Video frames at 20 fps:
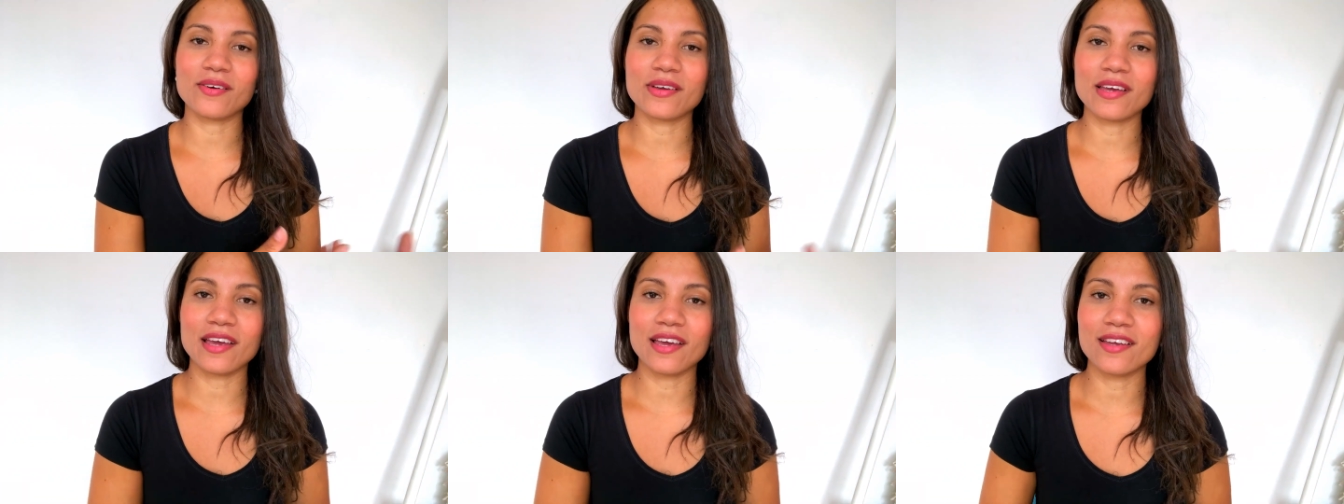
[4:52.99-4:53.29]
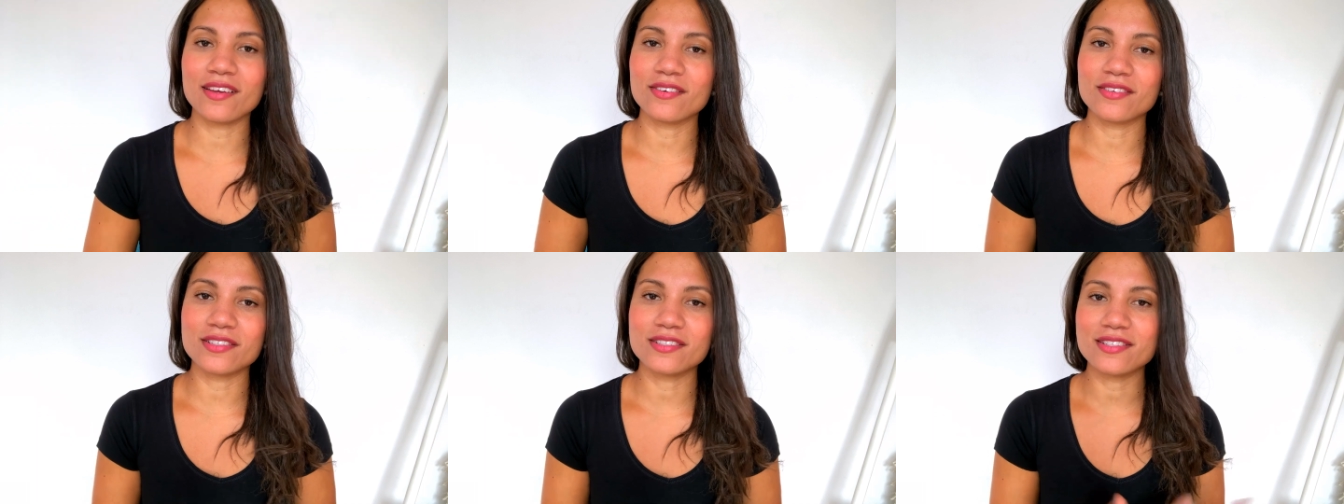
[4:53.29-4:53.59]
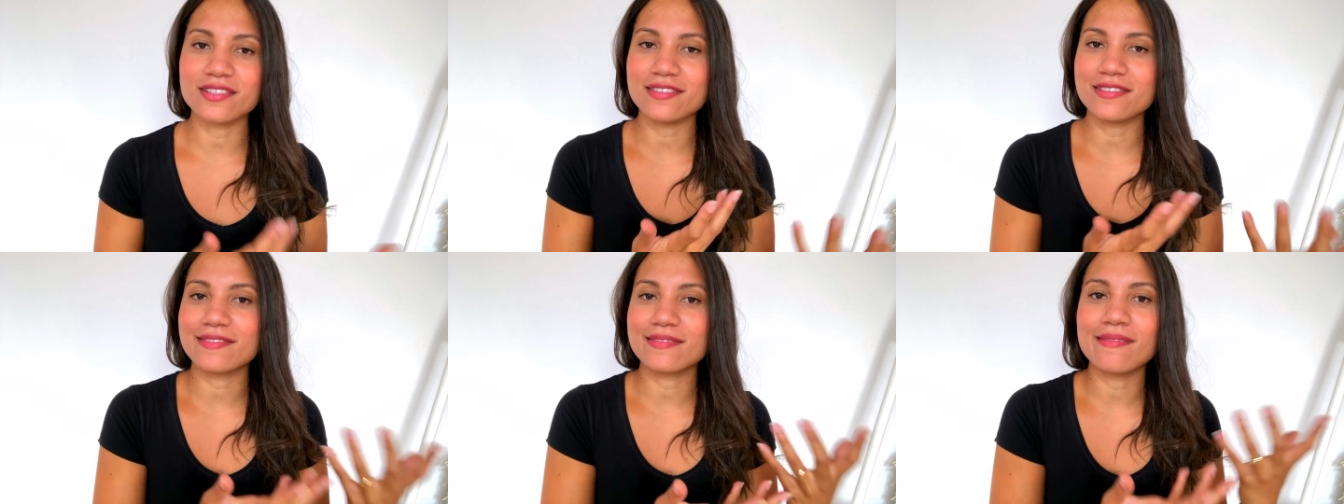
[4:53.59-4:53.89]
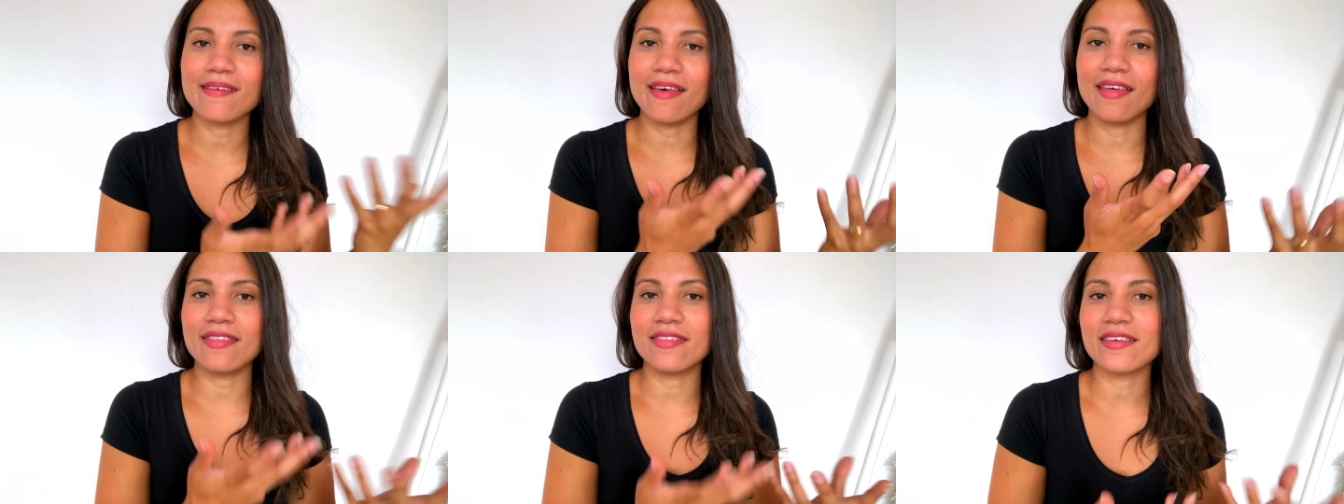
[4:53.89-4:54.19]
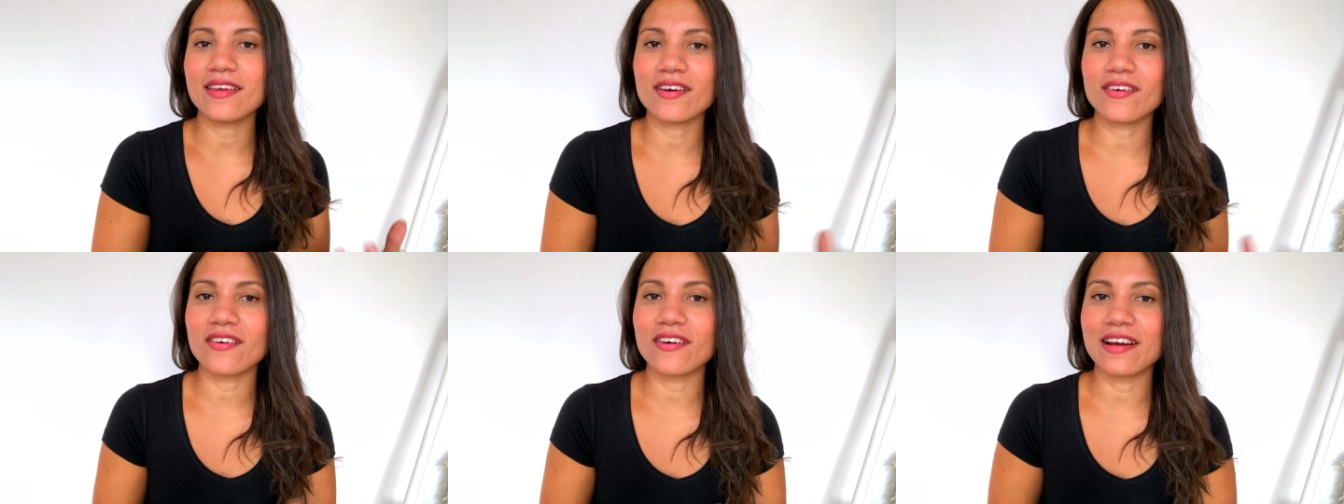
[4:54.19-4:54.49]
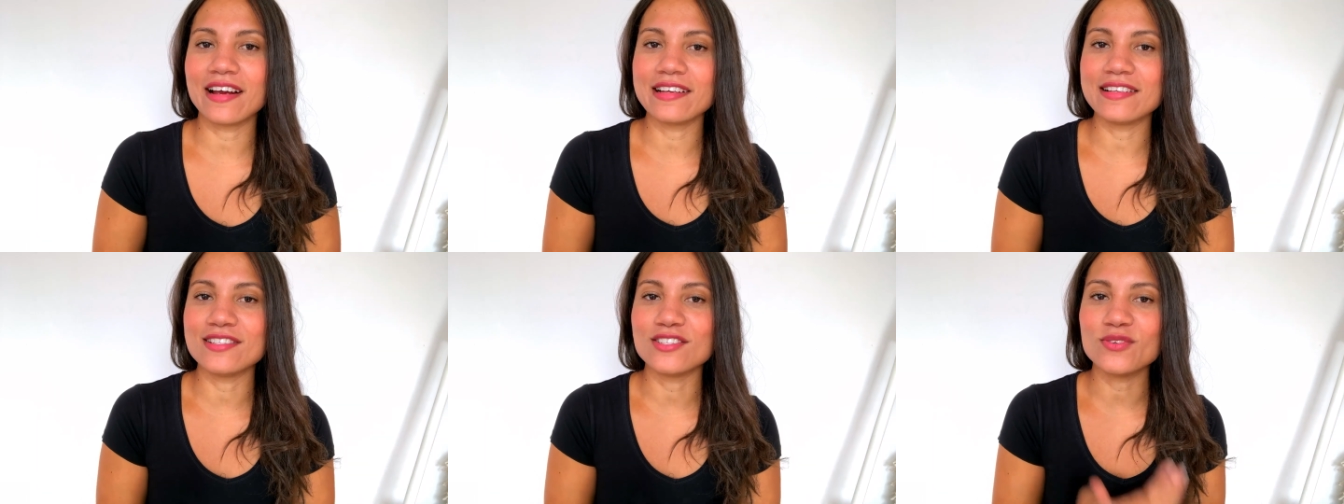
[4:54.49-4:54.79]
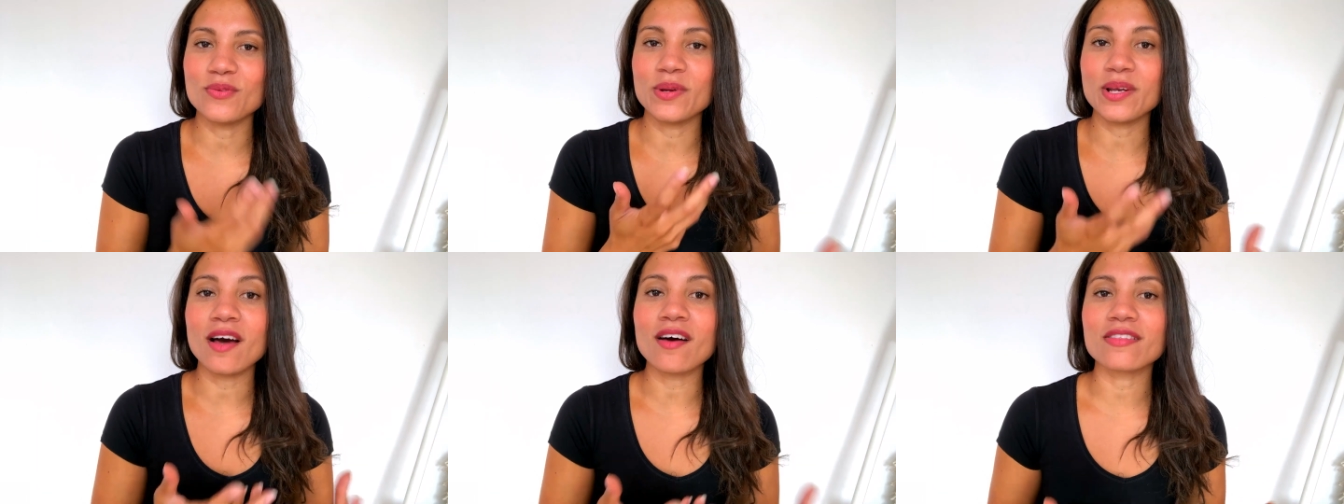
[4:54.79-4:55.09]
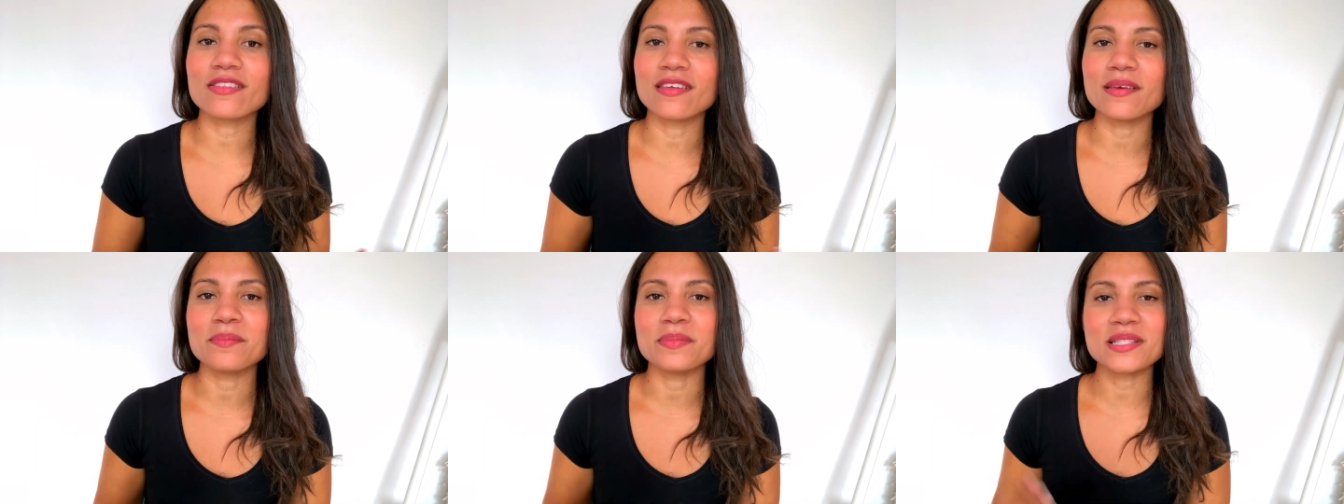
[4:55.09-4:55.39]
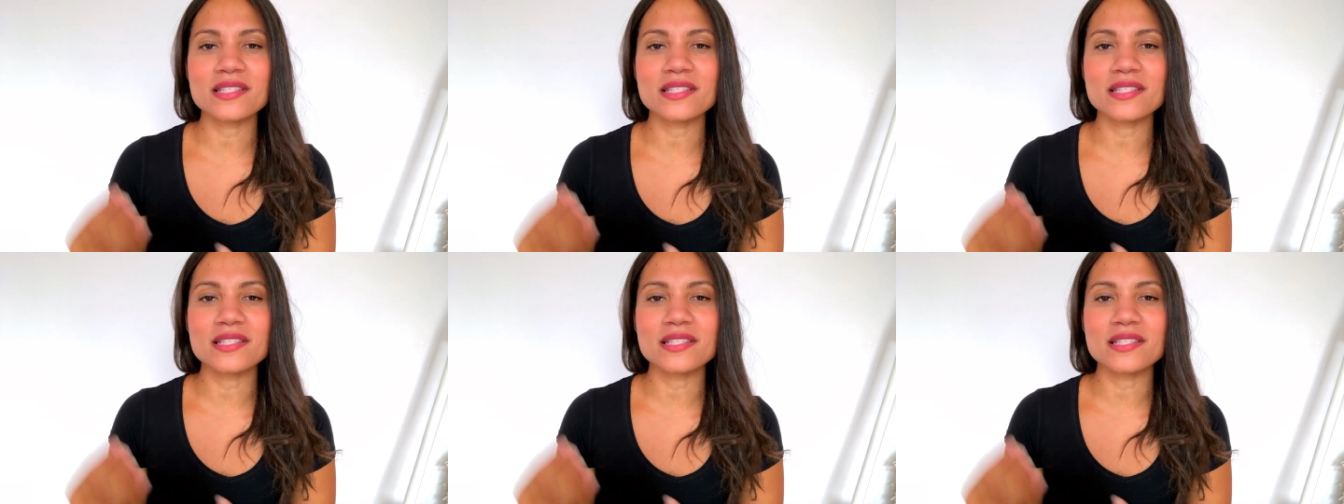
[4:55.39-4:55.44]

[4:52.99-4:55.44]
okay, you're just there and do nothing.